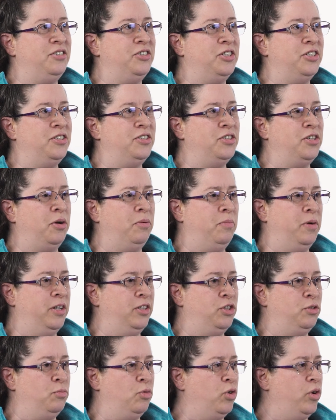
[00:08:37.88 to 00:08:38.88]
It's just so
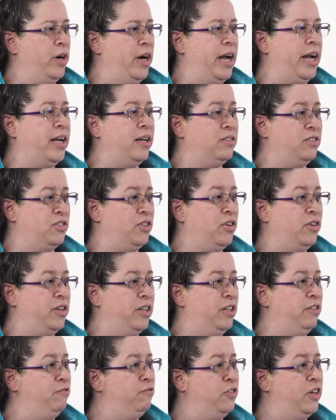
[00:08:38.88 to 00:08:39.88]
much more
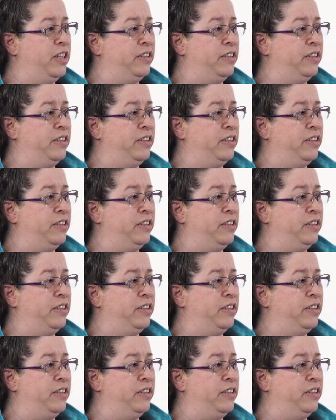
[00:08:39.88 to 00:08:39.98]
hands-on and